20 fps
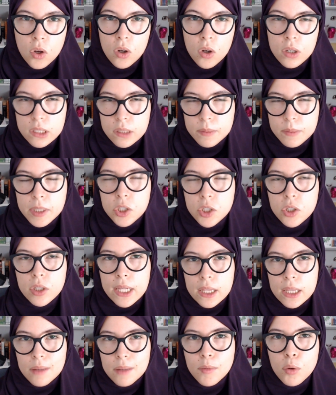on special
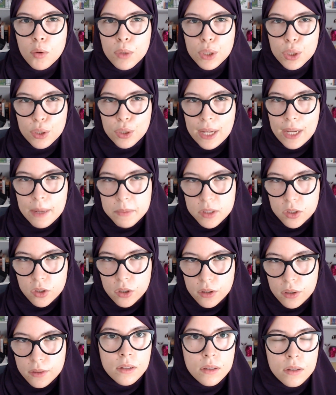at the moment on
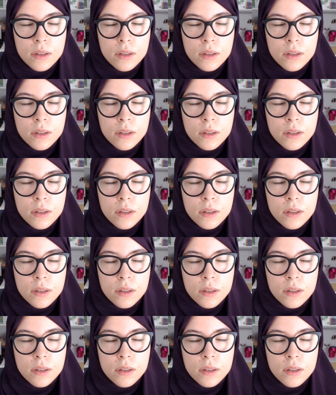Amazon.